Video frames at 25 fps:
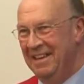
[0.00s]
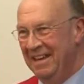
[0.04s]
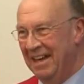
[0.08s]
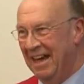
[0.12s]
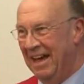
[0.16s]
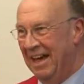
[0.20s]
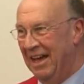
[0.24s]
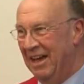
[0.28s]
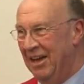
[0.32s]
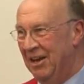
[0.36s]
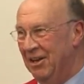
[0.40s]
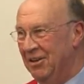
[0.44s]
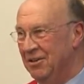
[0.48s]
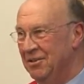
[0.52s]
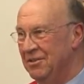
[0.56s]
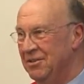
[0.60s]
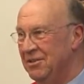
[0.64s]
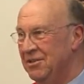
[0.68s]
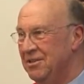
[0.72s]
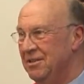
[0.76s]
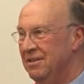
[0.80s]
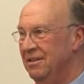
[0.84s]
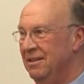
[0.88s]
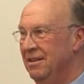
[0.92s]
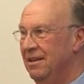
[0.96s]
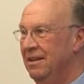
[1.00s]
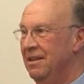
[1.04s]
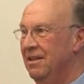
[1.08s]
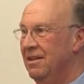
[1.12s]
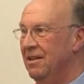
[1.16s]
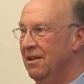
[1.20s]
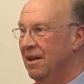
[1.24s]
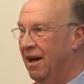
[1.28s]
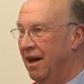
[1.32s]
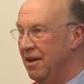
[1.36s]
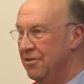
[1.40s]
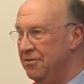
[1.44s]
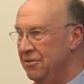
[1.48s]
And
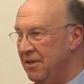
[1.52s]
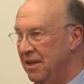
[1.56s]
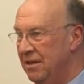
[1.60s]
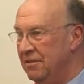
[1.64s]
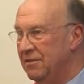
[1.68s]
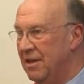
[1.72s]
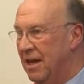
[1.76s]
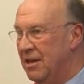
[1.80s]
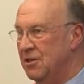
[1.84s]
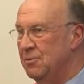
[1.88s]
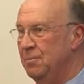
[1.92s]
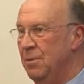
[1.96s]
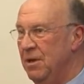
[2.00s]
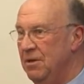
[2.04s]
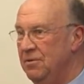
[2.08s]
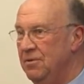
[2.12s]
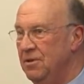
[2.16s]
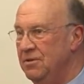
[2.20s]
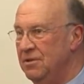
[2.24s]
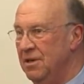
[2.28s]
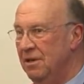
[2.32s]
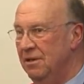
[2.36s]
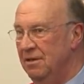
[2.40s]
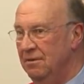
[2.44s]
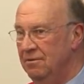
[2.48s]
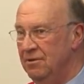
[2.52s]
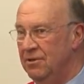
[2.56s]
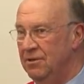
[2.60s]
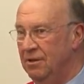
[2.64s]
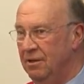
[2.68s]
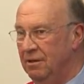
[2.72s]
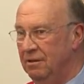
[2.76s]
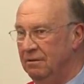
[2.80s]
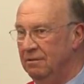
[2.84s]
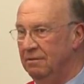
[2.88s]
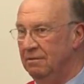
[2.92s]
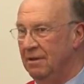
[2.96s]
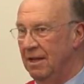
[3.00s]
I think that's been the
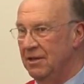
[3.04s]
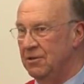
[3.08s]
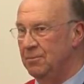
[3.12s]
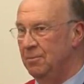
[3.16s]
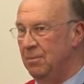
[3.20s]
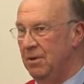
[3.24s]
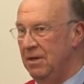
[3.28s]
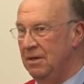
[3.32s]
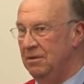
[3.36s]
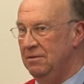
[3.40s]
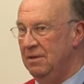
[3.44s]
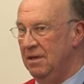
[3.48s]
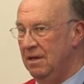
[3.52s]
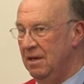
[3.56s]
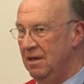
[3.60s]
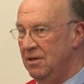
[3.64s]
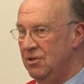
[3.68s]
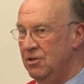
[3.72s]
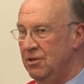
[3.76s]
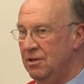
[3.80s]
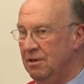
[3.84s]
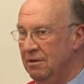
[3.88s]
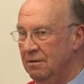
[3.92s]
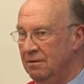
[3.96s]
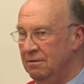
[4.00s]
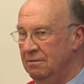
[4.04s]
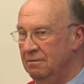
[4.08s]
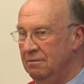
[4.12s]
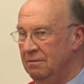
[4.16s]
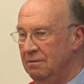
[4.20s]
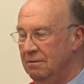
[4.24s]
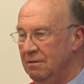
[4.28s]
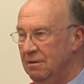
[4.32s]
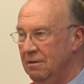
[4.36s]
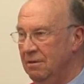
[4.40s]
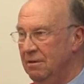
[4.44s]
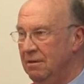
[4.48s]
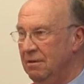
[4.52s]
delusion, that's been the issue
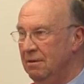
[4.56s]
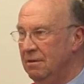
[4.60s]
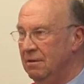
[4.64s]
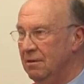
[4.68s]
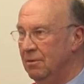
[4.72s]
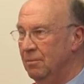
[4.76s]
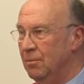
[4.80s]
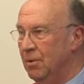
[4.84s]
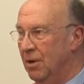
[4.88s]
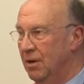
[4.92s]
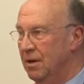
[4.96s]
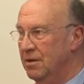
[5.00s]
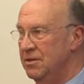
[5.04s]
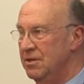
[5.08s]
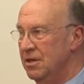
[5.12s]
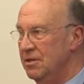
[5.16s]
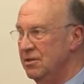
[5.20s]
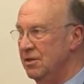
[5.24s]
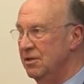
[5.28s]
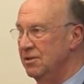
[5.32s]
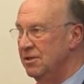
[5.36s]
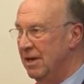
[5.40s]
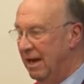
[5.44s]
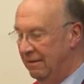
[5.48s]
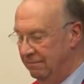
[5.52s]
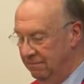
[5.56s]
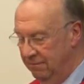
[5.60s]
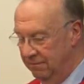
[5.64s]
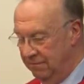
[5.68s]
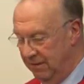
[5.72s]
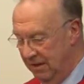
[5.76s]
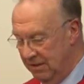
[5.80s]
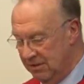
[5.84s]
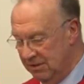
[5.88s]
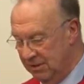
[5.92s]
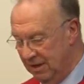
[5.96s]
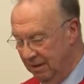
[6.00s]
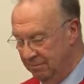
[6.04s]
that politicians haven't
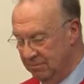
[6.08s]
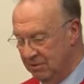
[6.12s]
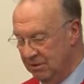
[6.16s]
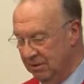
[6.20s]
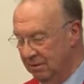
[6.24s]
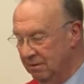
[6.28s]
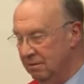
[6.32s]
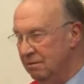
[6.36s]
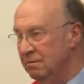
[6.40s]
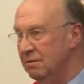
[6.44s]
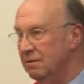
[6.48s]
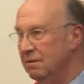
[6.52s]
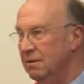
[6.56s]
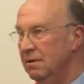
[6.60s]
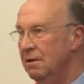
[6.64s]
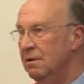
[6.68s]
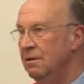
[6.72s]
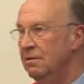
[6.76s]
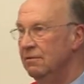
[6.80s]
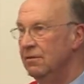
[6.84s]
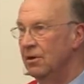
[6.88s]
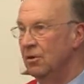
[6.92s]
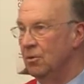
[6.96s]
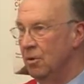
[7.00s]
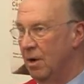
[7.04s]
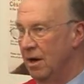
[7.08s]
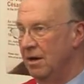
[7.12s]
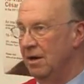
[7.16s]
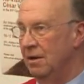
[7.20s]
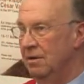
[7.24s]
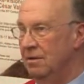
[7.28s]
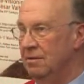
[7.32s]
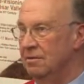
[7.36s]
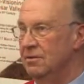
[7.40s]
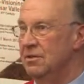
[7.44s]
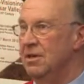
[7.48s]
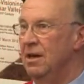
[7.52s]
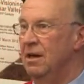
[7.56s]
faced up to for quite a
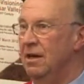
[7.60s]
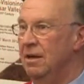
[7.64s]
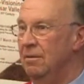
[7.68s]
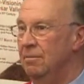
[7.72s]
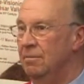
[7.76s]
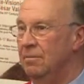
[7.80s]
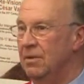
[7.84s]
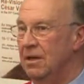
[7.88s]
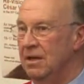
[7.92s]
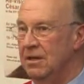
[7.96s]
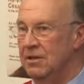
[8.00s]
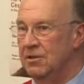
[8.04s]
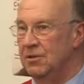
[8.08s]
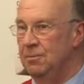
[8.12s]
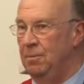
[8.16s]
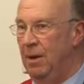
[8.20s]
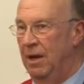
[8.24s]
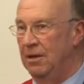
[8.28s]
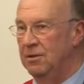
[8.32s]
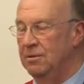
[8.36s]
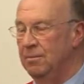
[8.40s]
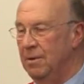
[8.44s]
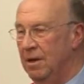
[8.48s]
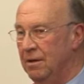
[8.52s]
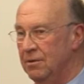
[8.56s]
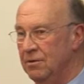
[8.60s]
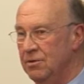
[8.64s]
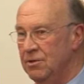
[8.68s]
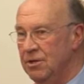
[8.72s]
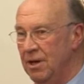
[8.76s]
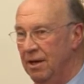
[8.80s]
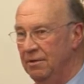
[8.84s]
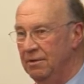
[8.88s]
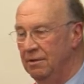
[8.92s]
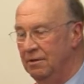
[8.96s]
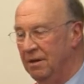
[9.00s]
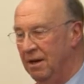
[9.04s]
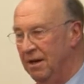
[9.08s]
long time. They expect to be able to
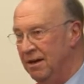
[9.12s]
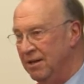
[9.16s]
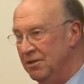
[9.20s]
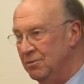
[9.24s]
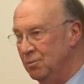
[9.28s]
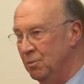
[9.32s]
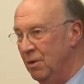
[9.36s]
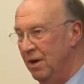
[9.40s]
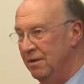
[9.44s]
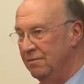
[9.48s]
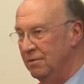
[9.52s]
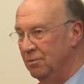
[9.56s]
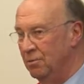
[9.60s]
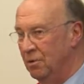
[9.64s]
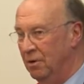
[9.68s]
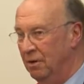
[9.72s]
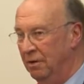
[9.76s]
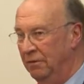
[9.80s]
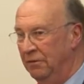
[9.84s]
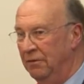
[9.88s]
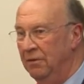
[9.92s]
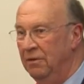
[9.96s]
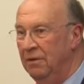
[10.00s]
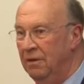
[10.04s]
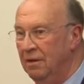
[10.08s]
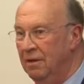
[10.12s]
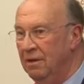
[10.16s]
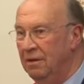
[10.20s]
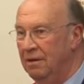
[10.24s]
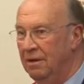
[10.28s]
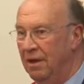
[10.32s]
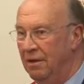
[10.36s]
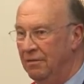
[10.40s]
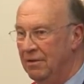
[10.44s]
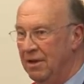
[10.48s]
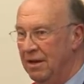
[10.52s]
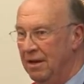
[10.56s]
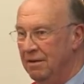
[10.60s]
shut their eyes, wave a wand,
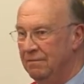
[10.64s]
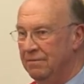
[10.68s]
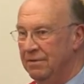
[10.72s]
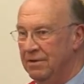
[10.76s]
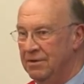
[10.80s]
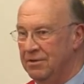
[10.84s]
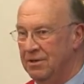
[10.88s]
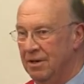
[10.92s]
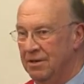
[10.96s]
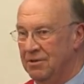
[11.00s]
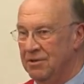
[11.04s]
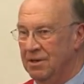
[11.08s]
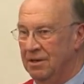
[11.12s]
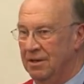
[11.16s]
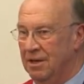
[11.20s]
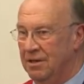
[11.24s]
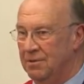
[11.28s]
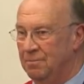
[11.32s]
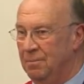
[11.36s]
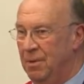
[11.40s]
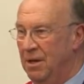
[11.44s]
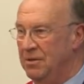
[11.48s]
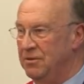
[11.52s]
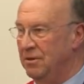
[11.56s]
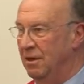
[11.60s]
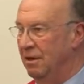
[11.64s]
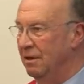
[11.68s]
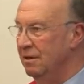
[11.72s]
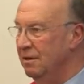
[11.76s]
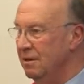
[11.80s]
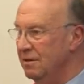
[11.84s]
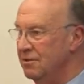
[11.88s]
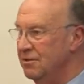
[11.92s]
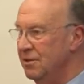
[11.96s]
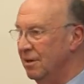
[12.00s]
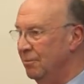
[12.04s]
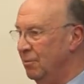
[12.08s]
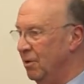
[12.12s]
and the infrastructure gets better.
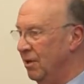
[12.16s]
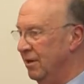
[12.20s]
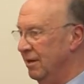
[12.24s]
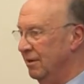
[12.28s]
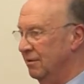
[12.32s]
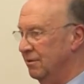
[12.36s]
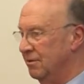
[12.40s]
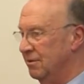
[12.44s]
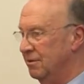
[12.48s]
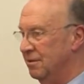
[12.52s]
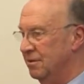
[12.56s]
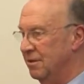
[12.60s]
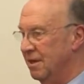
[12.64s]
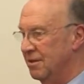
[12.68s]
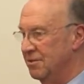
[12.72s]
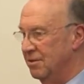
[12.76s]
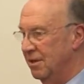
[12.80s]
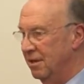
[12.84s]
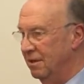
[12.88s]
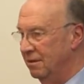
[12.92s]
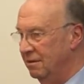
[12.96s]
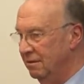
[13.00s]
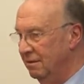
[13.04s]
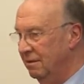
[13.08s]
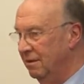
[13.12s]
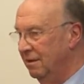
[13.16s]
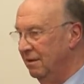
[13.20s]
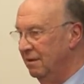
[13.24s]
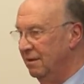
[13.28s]
Someone else does it.